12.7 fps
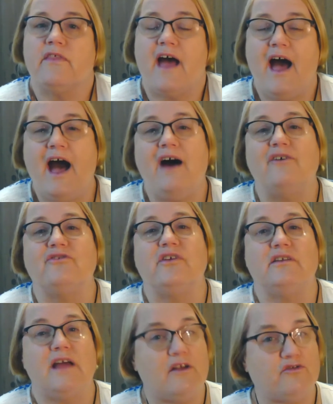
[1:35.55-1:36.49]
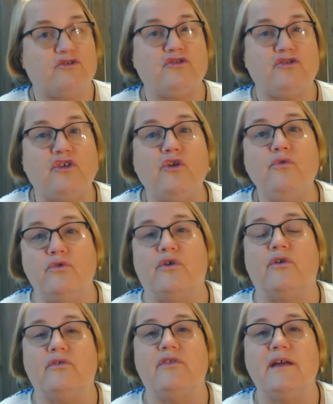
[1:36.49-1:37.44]
the house a lot
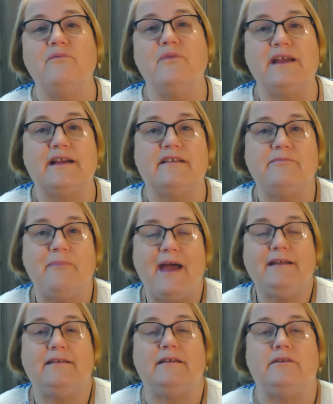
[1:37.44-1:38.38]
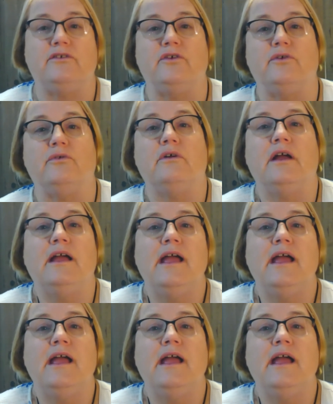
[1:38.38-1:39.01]
sooner than we expected to,